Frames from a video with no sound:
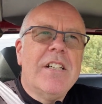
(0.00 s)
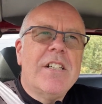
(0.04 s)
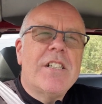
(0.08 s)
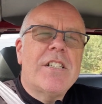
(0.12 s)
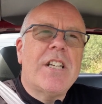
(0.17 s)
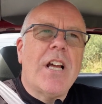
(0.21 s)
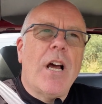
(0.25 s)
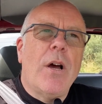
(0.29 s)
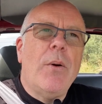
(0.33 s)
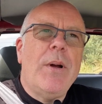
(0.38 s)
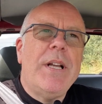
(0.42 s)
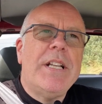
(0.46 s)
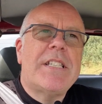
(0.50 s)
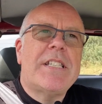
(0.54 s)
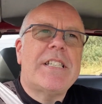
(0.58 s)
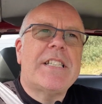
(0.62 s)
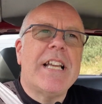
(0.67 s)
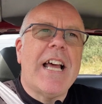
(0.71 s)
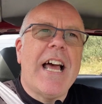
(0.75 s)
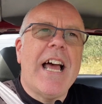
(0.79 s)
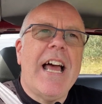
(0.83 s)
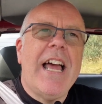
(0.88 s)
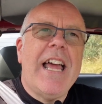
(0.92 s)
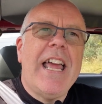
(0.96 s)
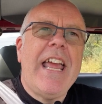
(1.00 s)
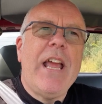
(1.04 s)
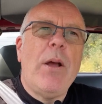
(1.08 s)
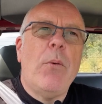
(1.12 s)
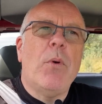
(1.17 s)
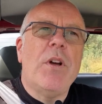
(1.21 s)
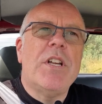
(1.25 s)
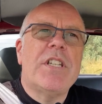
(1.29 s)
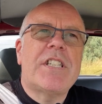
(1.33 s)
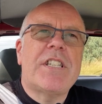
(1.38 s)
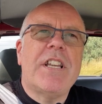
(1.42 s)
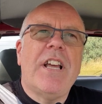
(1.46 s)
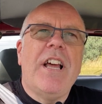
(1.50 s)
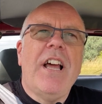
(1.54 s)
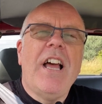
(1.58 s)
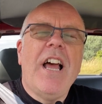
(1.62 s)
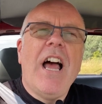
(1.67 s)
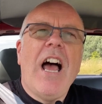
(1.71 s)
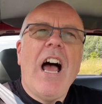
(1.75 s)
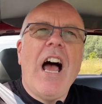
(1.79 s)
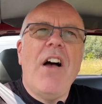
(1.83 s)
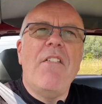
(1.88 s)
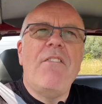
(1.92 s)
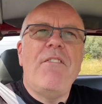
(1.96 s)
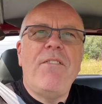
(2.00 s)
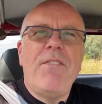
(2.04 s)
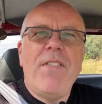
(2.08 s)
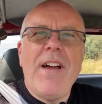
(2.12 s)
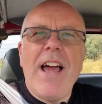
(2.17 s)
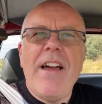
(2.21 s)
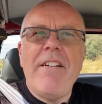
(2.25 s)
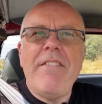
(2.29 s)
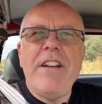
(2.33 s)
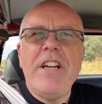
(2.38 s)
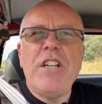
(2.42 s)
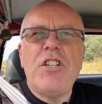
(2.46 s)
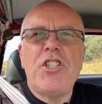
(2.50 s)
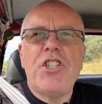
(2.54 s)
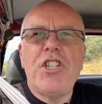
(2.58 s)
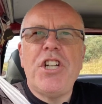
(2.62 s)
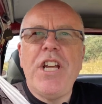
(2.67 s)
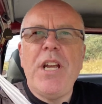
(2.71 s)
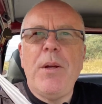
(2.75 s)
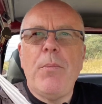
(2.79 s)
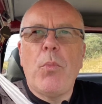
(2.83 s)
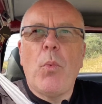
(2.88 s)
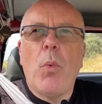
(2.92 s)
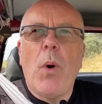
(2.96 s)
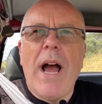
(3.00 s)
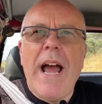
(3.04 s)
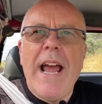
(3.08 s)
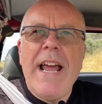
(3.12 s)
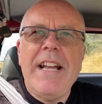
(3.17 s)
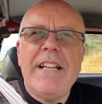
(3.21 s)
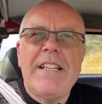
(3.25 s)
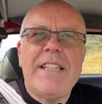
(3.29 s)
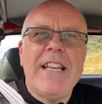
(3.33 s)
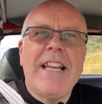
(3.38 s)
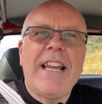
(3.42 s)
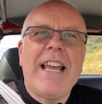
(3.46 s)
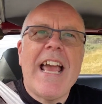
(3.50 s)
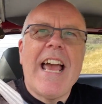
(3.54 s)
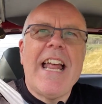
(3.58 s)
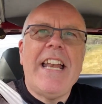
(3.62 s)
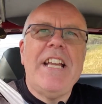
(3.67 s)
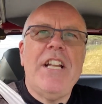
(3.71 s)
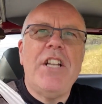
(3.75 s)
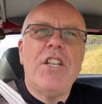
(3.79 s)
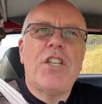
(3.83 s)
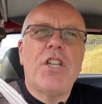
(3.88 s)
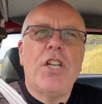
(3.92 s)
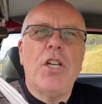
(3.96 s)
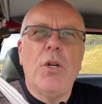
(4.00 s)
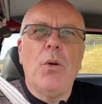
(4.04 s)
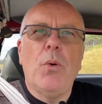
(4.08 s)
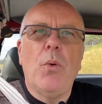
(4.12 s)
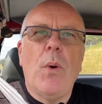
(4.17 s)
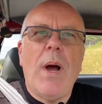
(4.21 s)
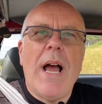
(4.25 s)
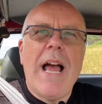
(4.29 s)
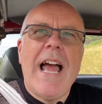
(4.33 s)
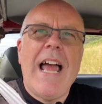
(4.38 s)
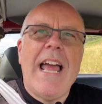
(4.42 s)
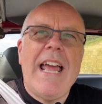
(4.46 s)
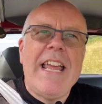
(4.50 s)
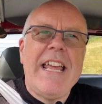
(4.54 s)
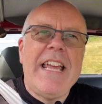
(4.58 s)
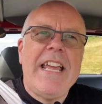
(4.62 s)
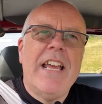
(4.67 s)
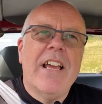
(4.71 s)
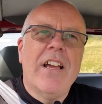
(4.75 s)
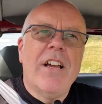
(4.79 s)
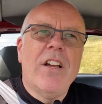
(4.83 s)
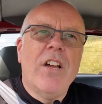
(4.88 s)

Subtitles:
So it was a very cheap way to get into a